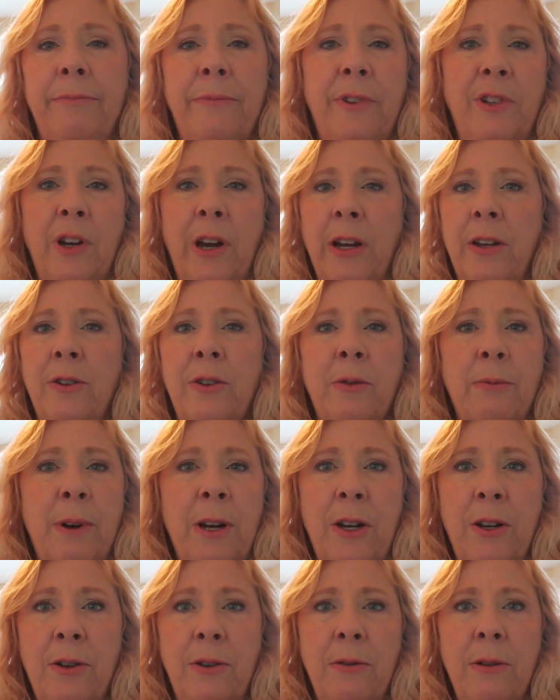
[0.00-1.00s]
change the
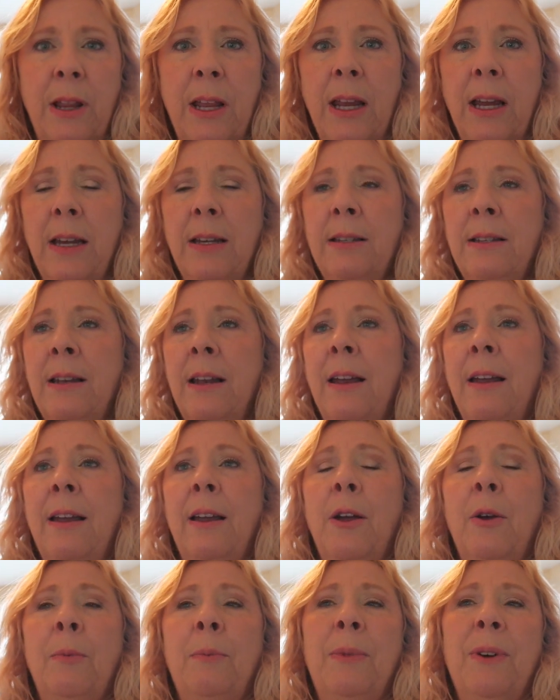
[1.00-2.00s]
way you do things,
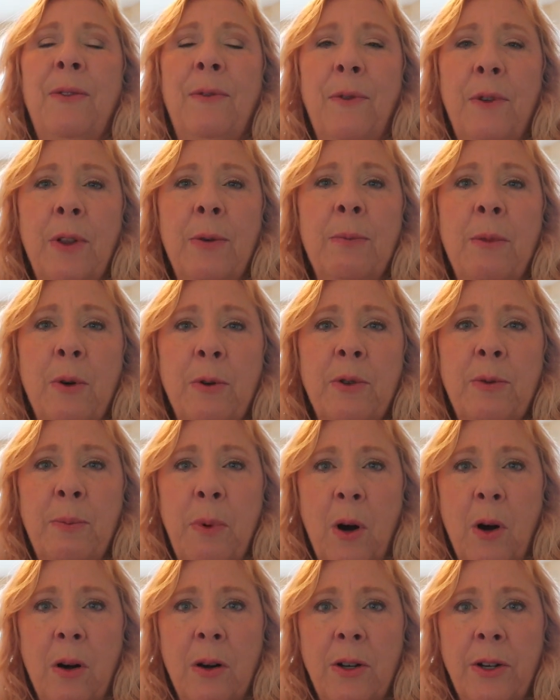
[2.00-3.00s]
but for the most
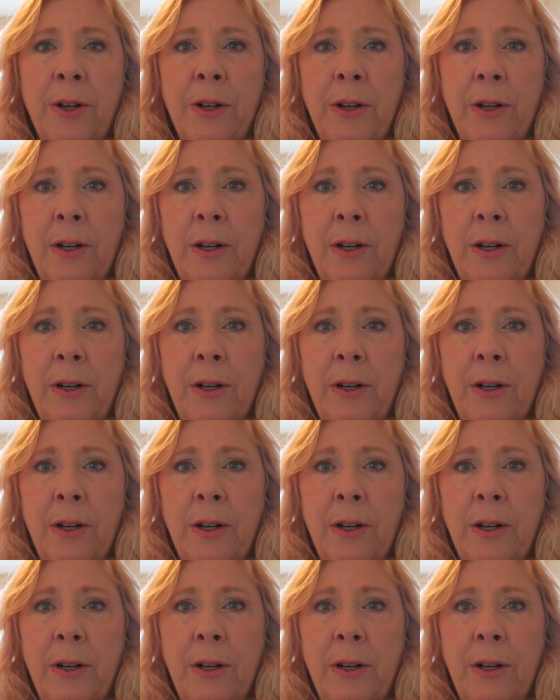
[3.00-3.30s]
part,